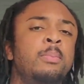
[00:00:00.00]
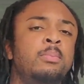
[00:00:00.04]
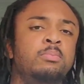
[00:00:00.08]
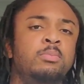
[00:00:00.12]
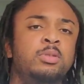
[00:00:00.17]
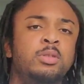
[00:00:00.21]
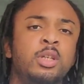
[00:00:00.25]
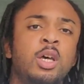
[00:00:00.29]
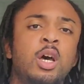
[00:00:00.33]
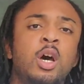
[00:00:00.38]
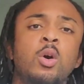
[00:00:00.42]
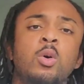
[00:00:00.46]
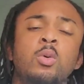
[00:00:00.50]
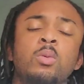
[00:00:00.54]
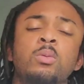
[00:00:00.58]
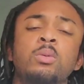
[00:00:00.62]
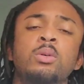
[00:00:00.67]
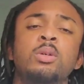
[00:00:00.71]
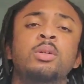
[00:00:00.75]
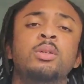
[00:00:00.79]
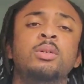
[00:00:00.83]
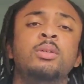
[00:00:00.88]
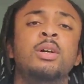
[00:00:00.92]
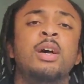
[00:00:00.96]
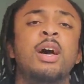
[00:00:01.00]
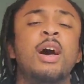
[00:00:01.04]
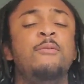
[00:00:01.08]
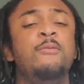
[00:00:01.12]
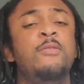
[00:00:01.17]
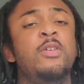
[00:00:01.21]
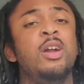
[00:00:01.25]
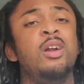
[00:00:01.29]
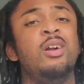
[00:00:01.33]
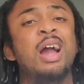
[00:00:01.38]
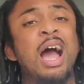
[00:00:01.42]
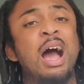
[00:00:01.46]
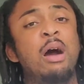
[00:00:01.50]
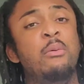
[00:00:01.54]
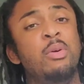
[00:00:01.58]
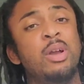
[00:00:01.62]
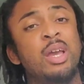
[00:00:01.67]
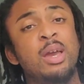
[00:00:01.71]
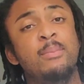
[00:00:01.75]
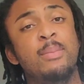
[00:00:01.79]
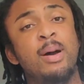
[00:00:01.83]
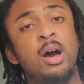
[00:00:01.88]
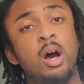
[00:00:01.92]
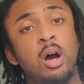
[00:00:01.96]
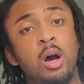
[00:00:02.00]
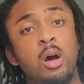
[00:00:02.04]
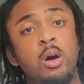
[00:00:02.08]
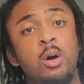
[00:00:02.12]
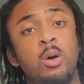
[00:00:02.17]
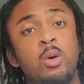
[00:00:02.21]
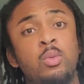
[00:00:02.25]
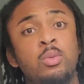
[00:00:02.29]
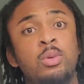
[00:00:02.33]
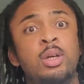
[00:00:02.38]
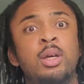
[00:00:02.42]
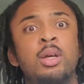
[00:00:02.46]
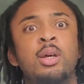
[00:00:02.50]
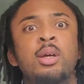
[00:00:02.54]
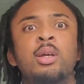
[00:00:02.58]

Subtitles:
So I figure I would get my own